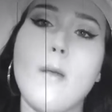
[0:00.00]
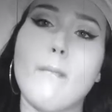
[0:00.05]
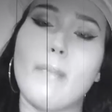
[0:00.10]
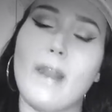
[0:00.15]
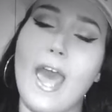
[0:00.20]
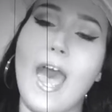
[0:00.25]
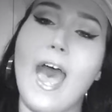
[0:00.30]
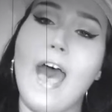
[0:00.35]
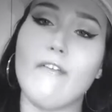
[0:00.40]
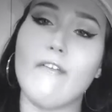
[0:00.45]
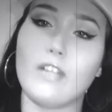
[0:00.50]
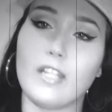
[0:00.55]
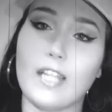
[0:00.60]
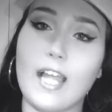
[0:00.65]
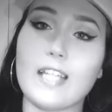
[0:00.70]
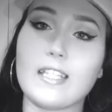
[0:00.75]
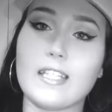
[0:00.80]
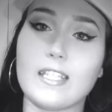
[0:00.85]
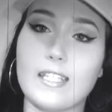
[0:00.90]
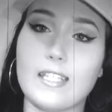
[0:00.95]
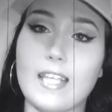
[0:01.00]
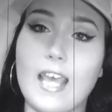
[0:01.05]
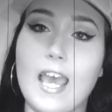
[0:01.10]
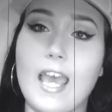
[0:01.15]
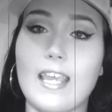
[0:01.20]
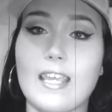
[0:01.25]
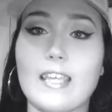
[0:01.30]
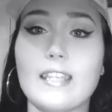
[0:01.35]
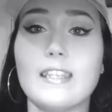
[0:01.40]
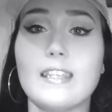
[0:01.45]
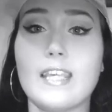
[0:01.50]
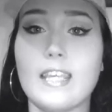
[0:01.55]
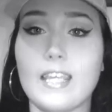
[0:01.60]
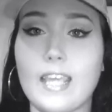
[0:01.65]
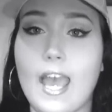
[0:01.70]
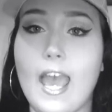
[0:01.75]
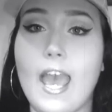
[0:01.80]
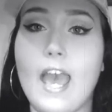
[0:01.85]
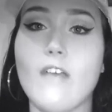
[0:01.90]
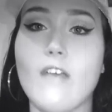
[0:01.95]
but I have a lot to say and
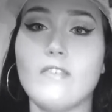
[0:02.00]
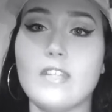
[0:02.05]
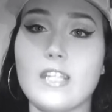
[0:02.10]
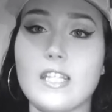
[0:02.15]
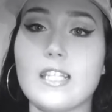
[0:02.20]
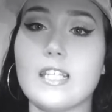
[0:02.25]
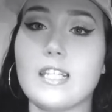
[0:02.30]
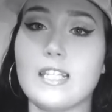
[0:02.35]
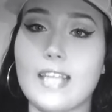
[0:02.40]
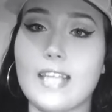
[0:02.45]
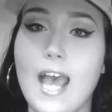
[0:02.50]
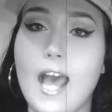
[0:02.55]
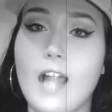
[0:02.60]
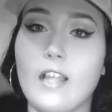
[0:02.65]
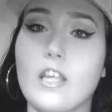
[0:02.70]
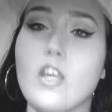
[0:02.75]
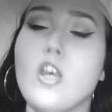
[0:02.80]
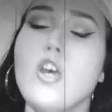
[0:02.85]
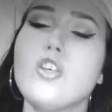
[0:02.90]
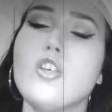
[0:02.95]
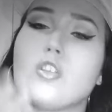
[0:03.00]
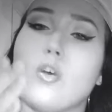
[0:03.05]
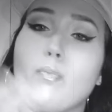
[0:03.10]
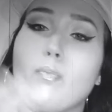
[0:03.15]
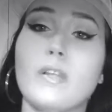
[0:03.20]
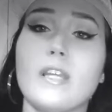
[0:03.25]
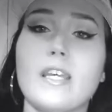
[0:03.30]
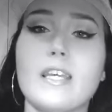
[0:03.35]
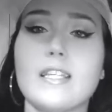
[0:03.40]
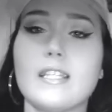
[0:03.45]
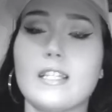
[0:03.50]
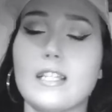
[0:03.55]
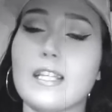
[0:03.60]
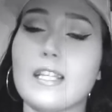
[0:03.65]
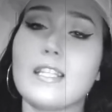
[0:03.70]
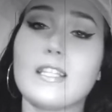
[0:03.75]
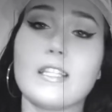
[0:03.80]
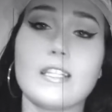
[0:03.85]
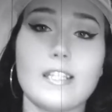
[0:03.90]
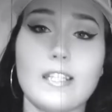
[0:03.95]
think I have decent talent, so please
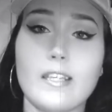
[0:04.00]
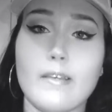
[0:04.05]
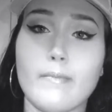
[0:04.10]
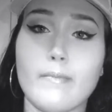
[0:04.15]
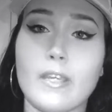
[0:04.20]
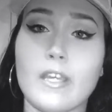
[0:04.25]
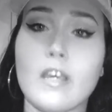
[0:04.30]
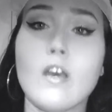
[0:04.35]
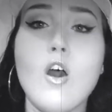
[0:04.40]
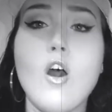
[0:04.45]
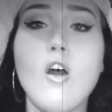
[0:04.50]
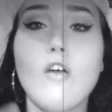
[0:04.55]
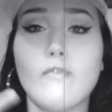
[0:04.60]
listen to me,